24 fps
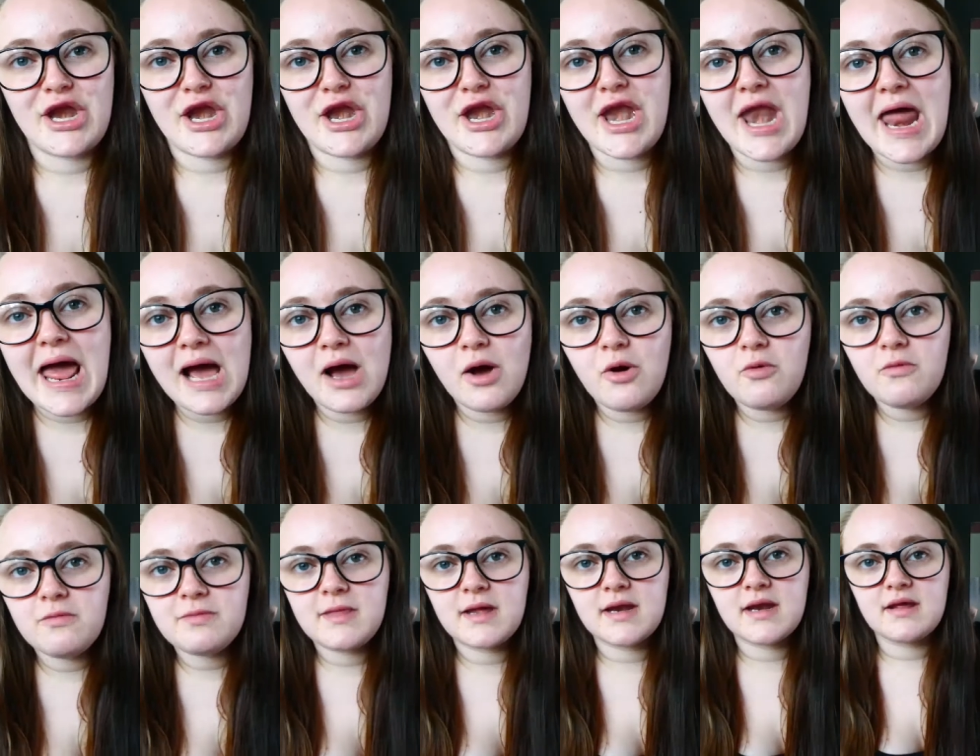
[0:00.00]

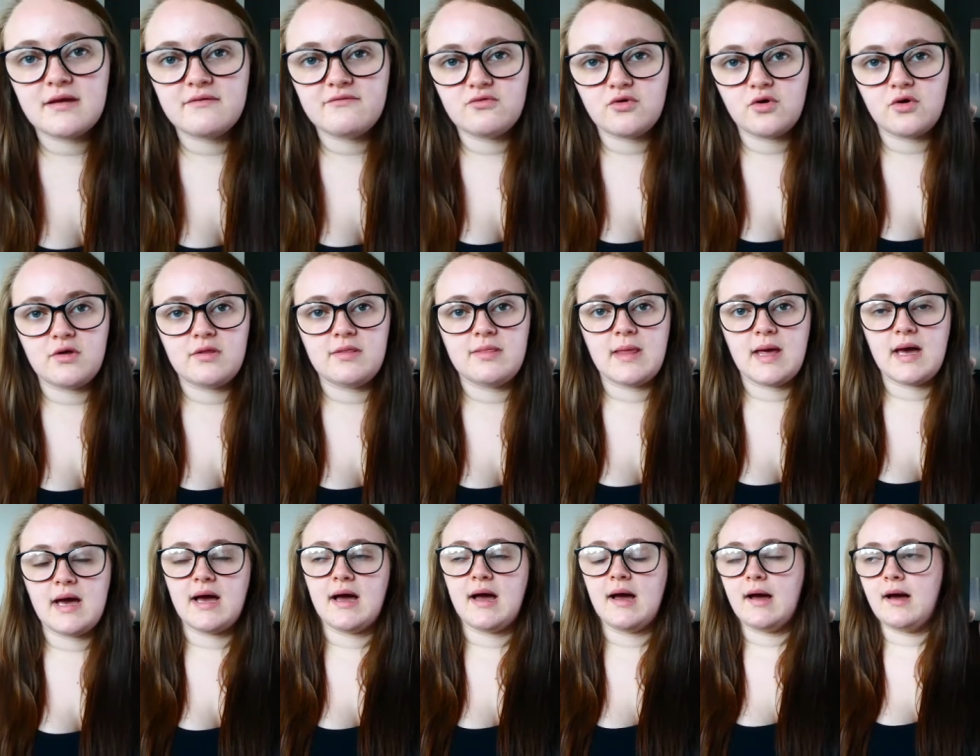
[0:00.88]
Now that I've gotten
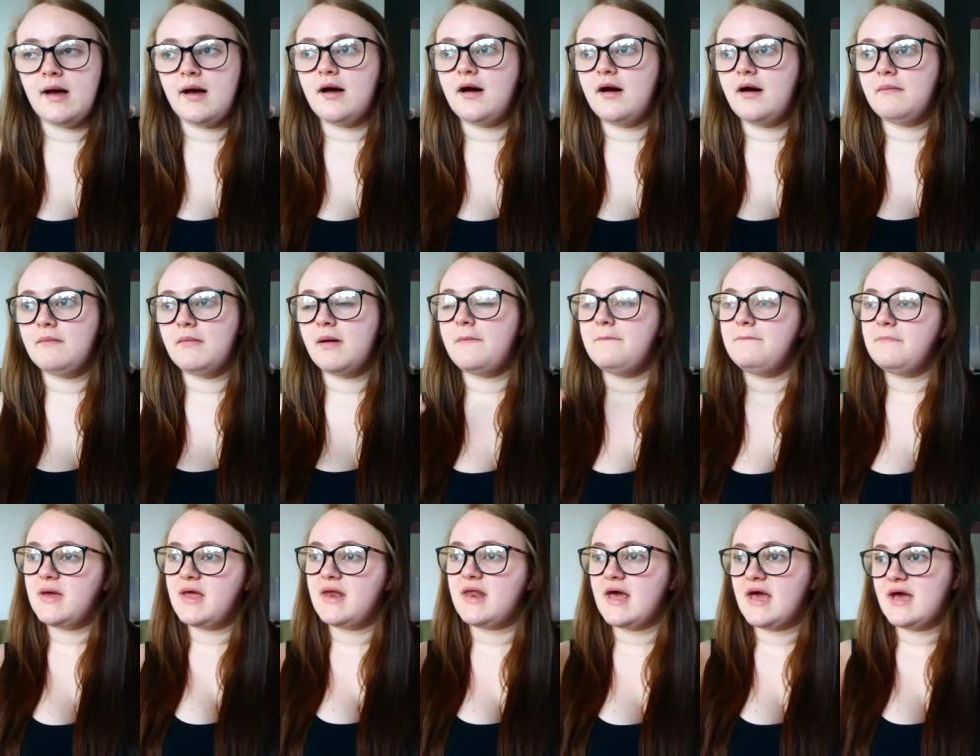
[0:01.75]
that um,
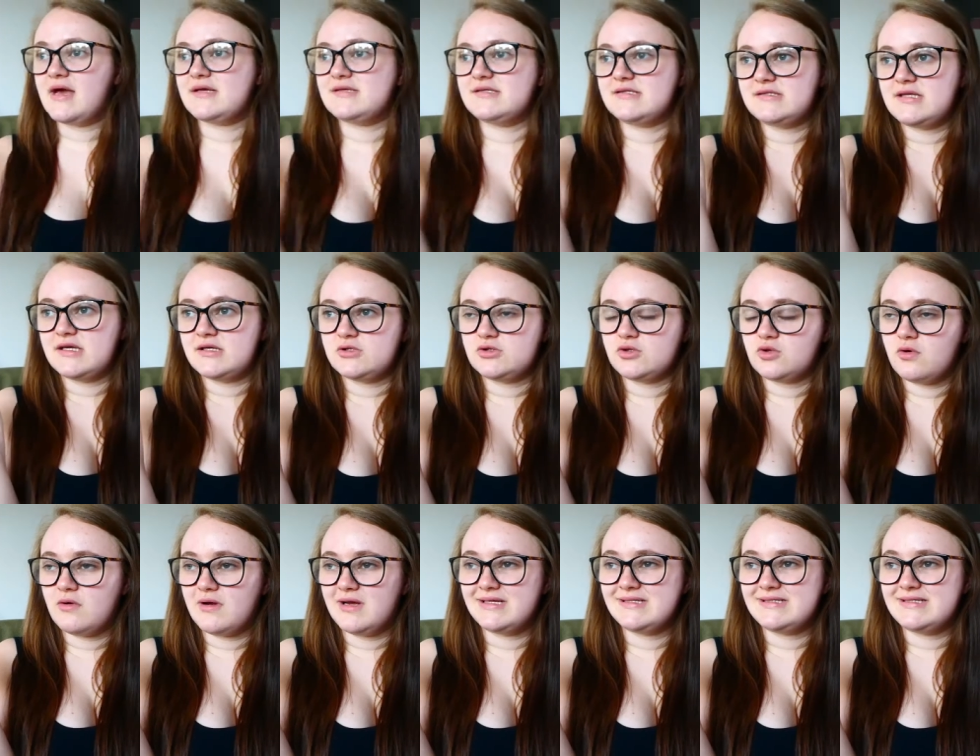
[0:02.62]
mid-existential
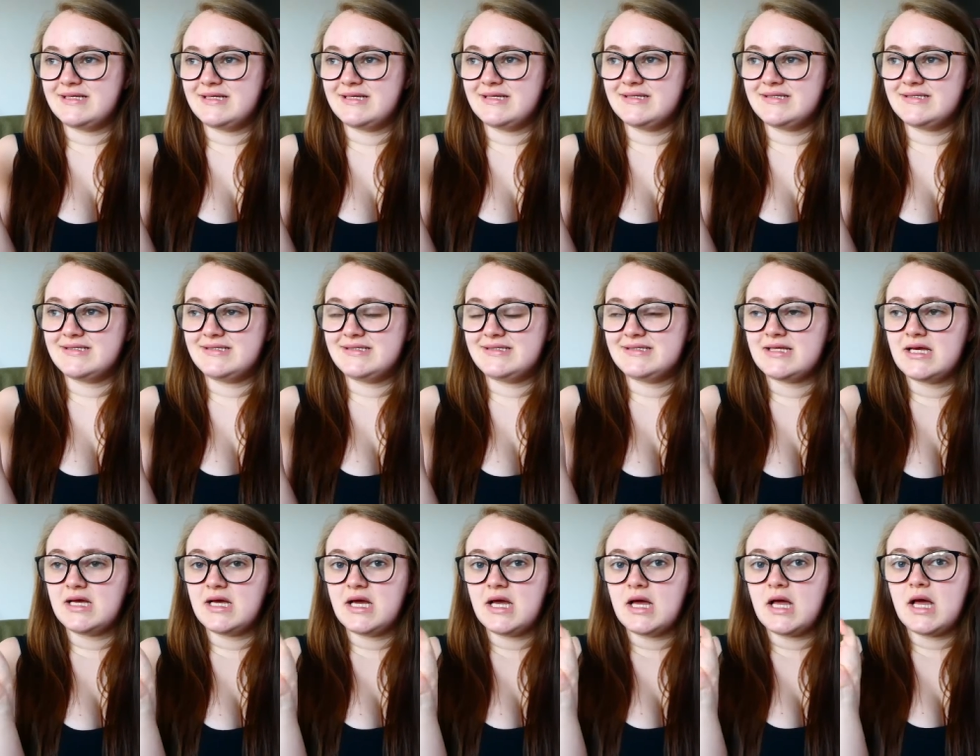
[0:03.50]
crisis
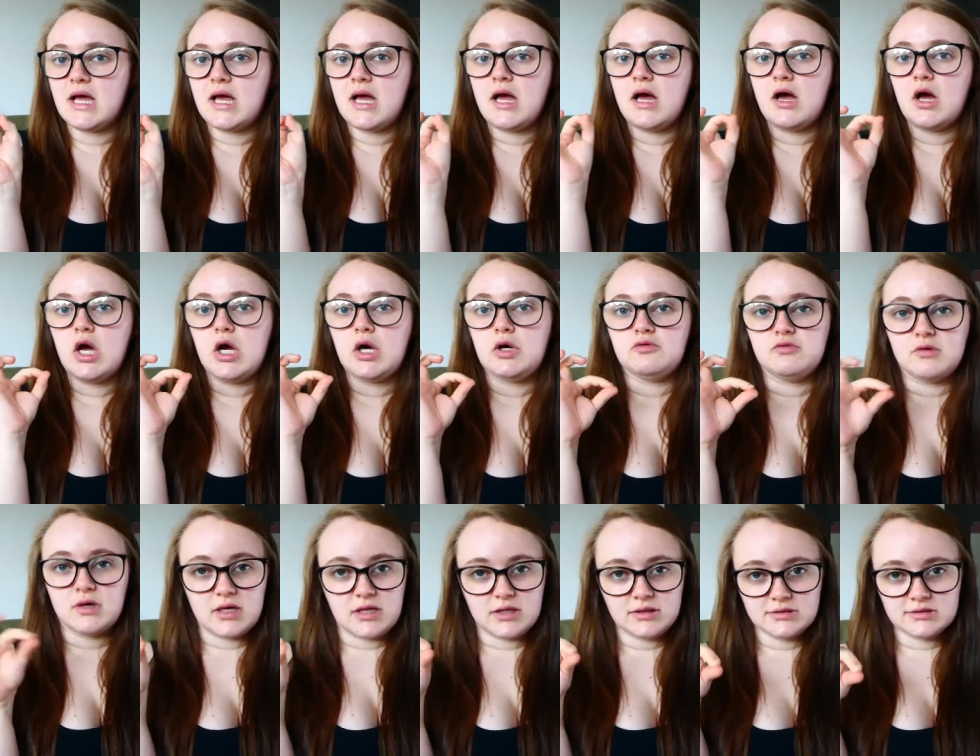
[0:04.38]
uh,
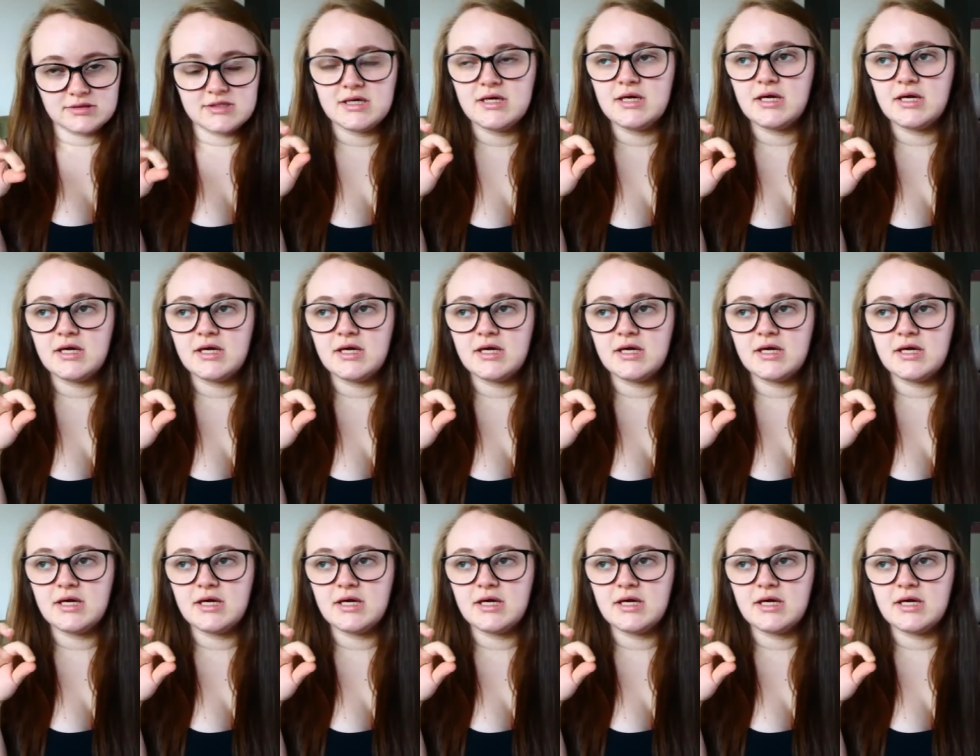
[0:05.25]
rant